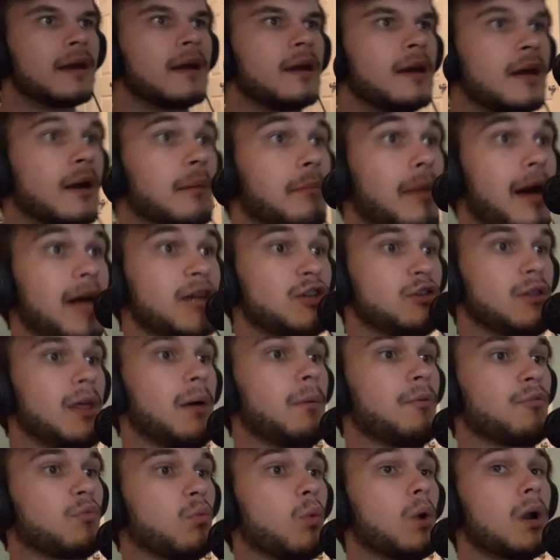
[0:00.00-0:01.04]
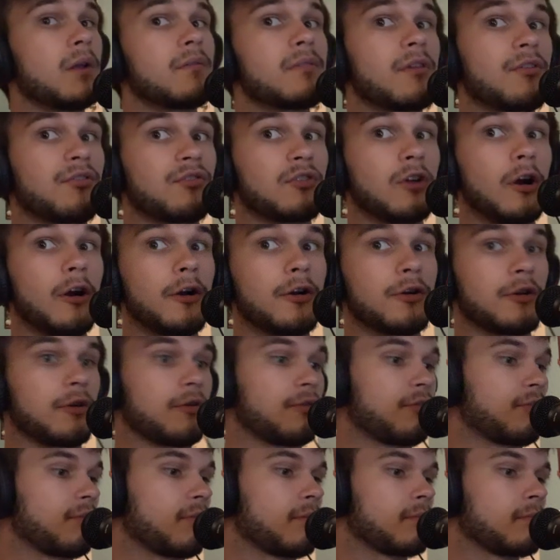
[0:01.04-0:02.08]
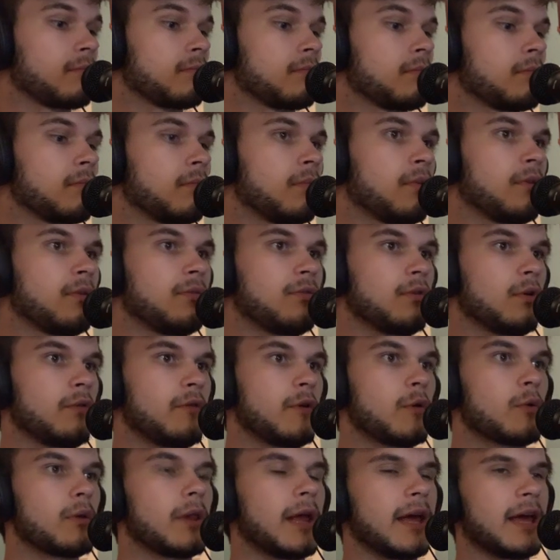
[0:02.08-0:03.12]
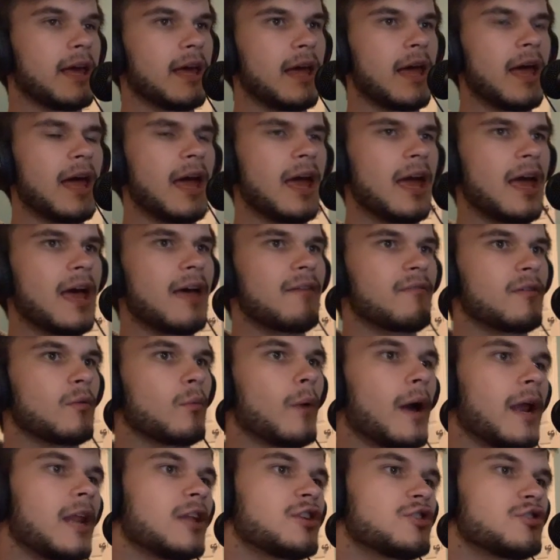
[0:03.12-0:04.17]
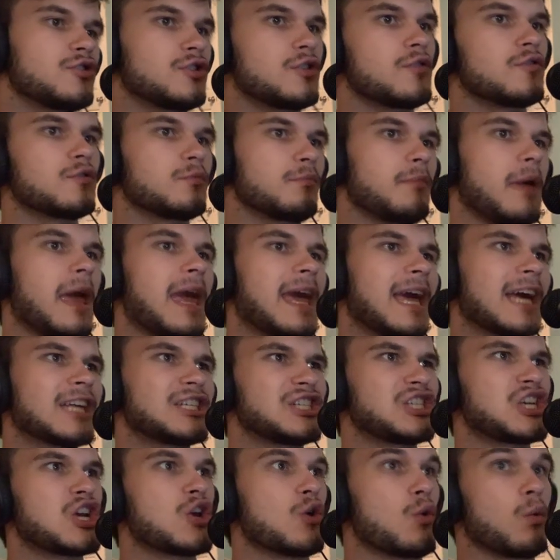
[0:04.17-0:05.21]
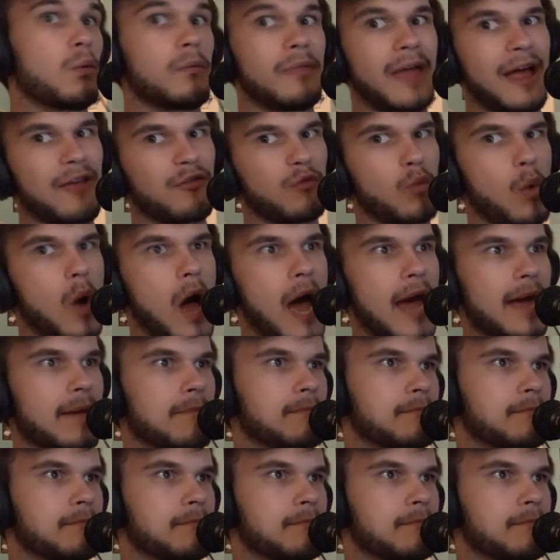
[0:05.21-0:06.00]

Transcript: Now, mind you, that was one of the starters. So if you were like, hey, Evan, why didn't you choose Pikachu? That's why.